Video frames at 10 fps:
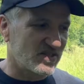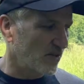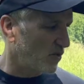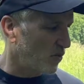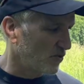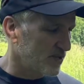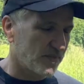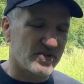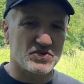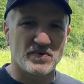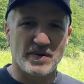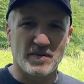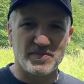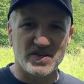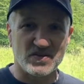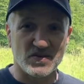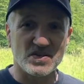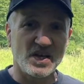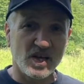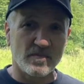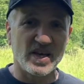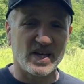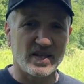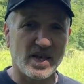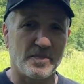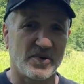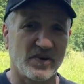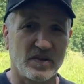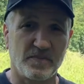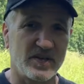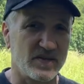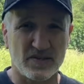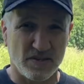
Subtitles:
that holds up the ceramic pieces, making that part of the piece,